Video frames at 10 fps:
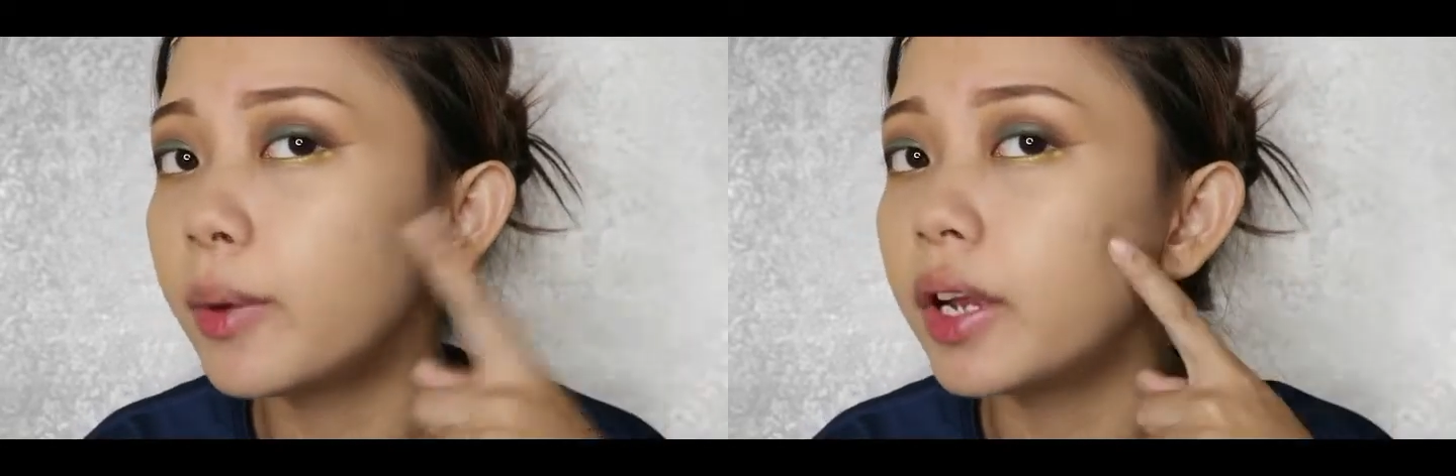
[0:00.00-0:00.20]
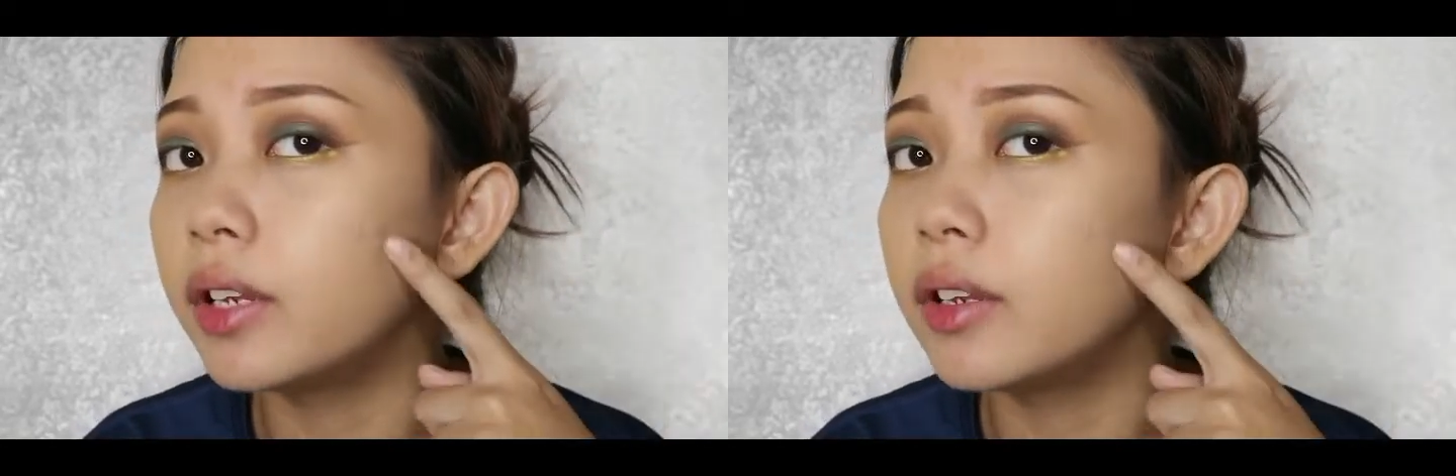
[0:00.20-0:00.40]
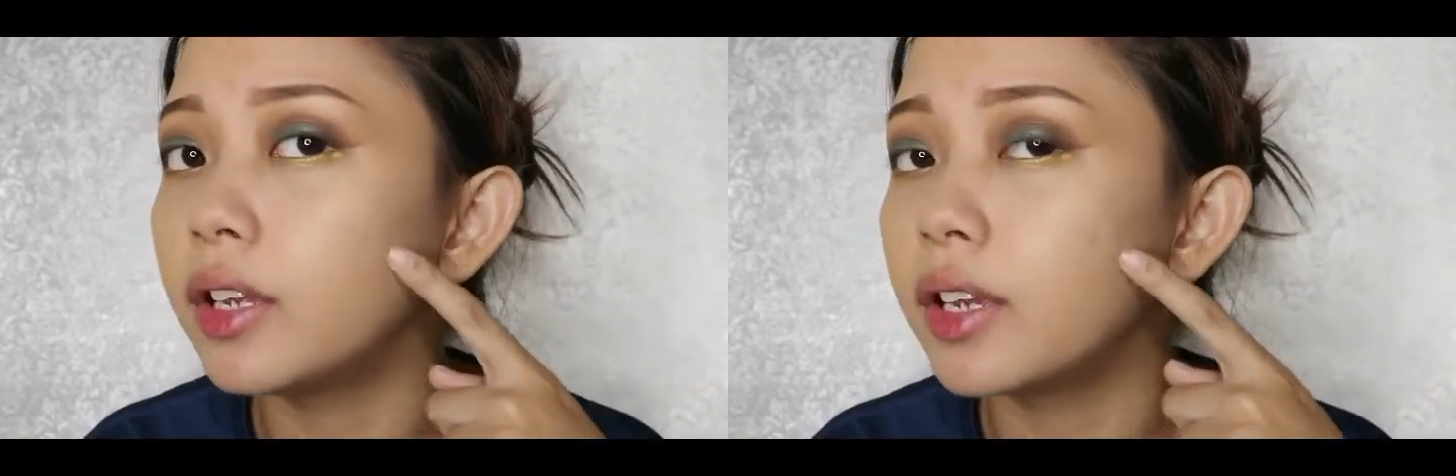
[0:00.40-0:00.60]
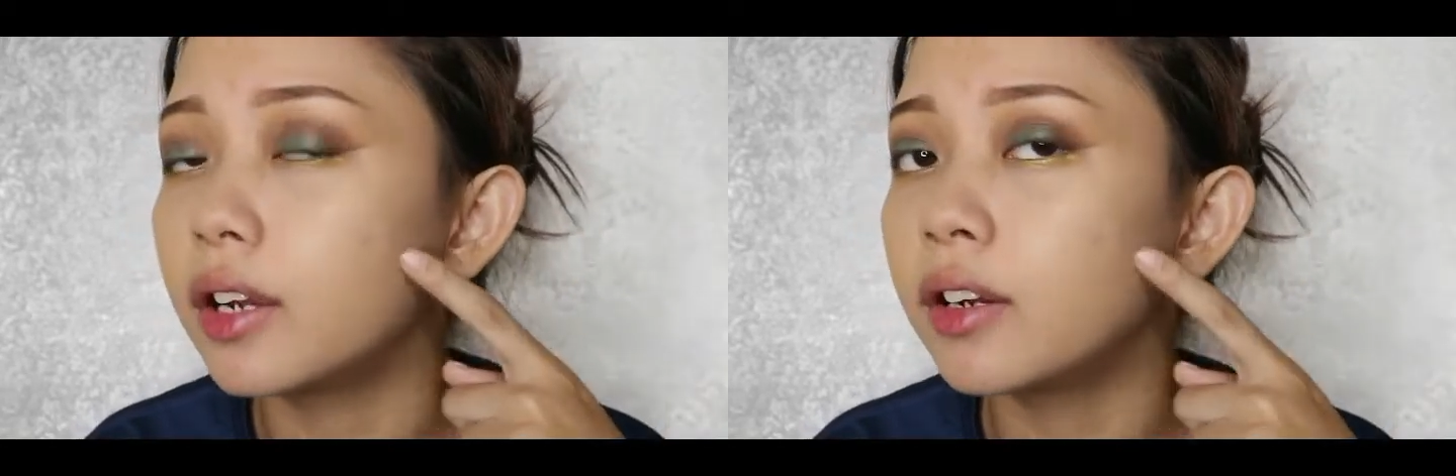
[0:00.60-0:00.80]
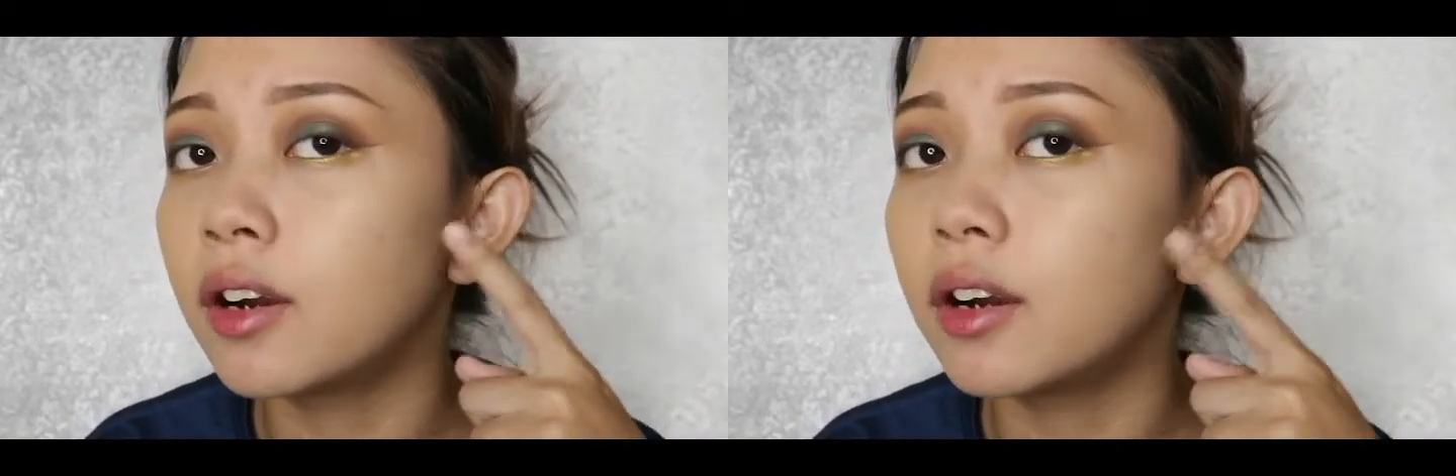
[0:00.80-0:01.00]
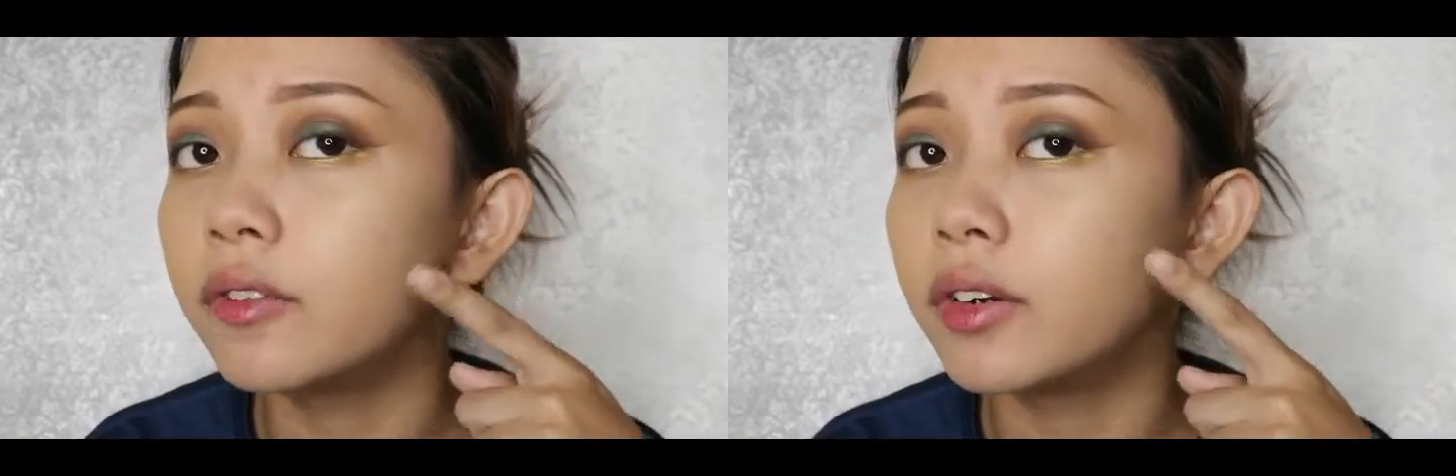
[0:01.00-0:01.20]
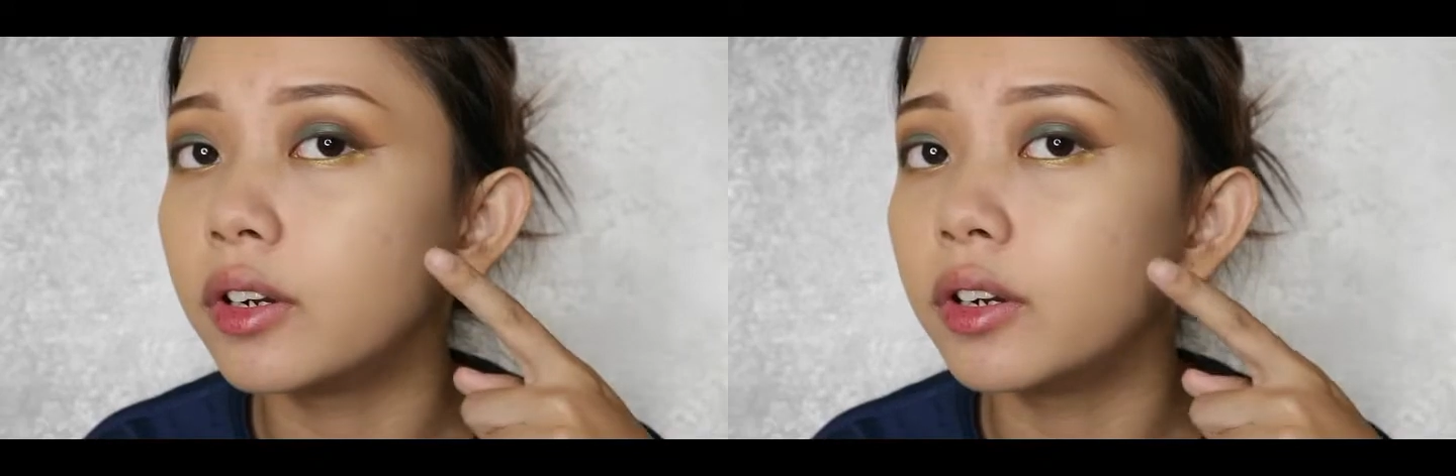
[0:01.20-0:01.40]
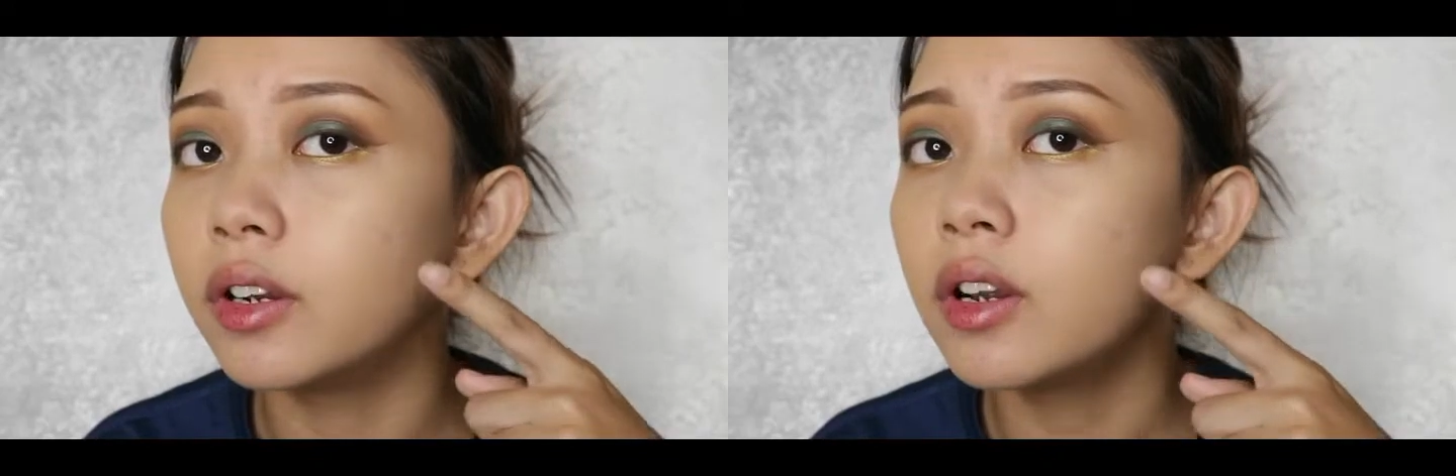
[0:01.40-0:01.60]
but it cannot
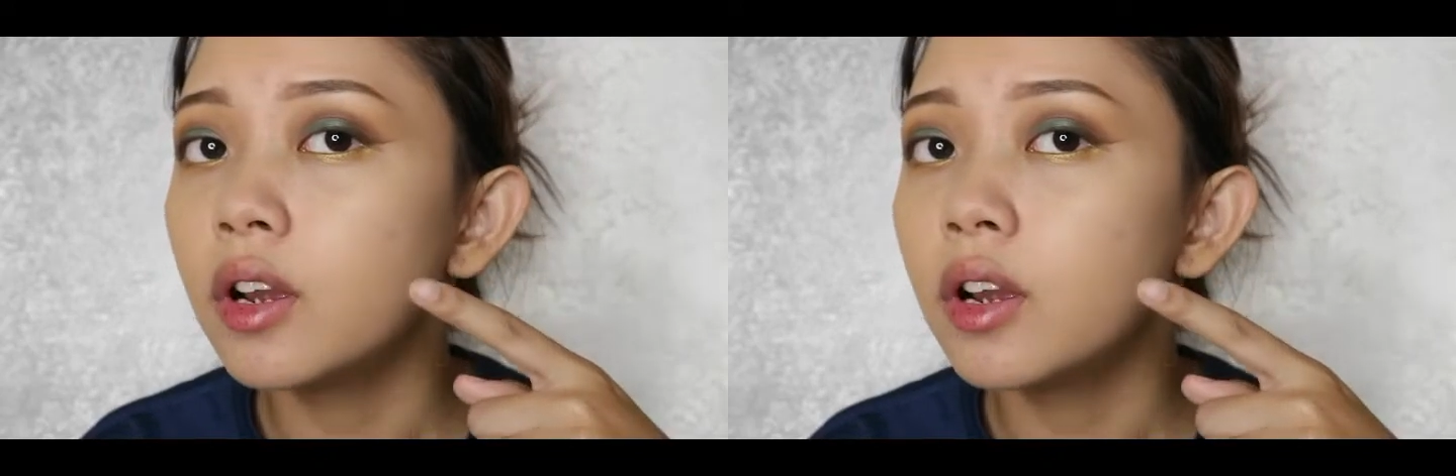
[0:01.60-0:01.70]
cover